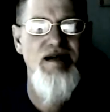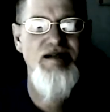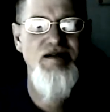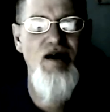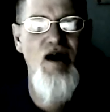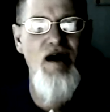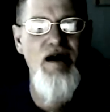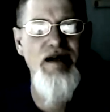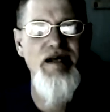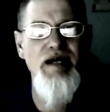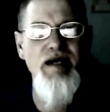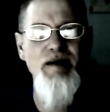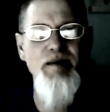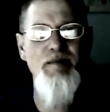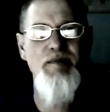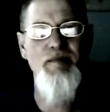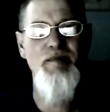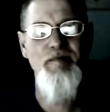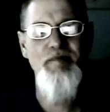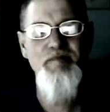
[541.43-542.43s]
It's on
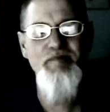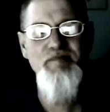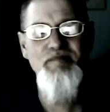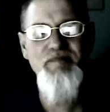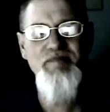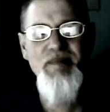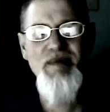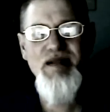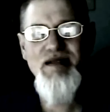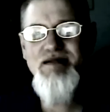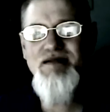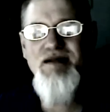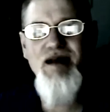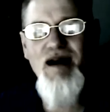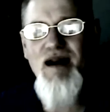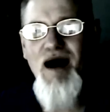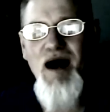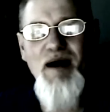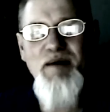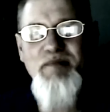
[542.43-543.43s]
him. It's
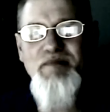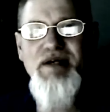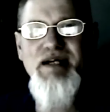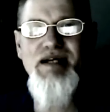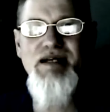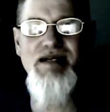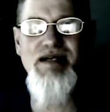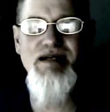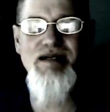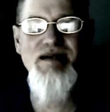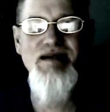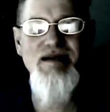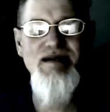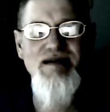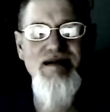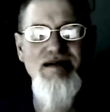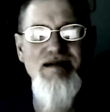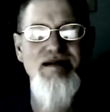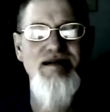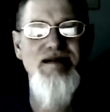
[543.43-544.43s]
not on me.
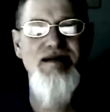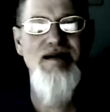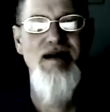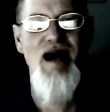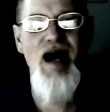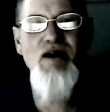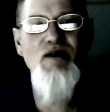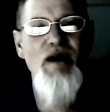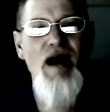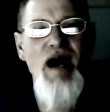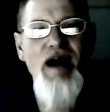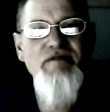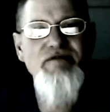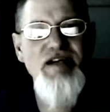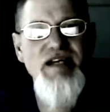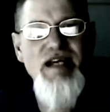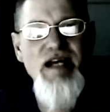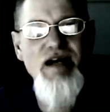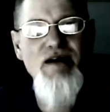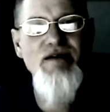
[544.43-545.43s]
I don't have
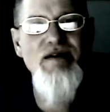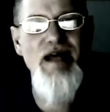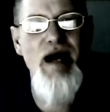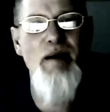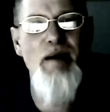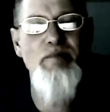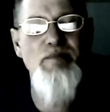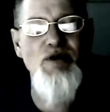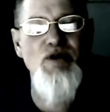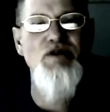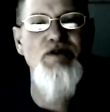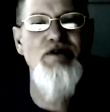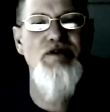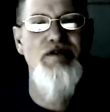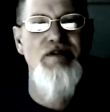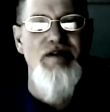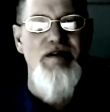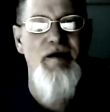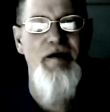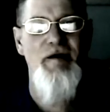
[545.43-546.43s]
to carry that
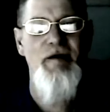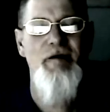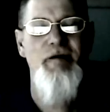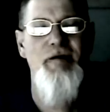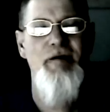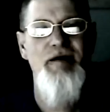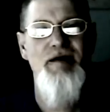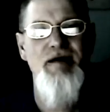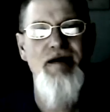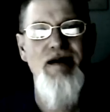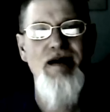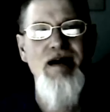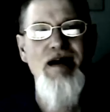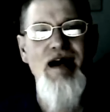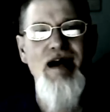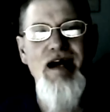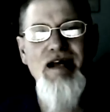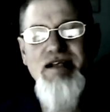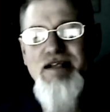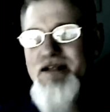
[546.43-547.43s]
burden.
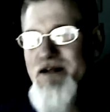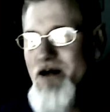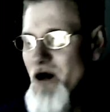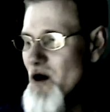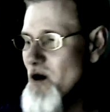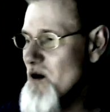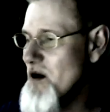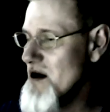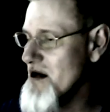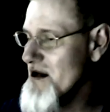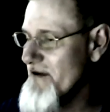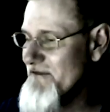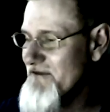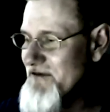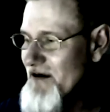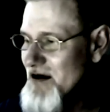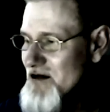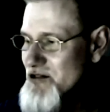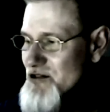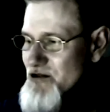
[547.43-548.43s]
And you know,
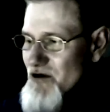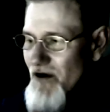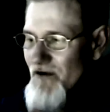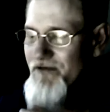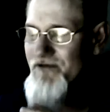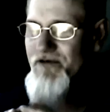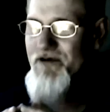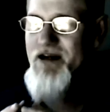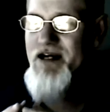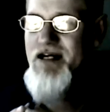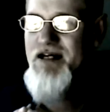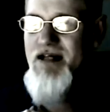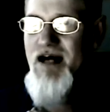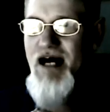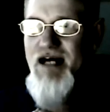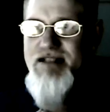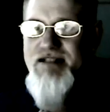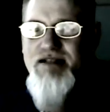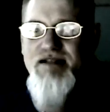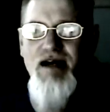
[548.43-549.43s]
it felt so freeing
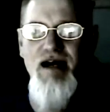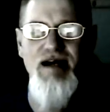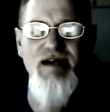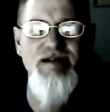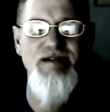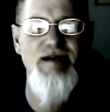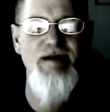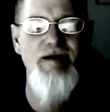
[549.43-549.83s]
last night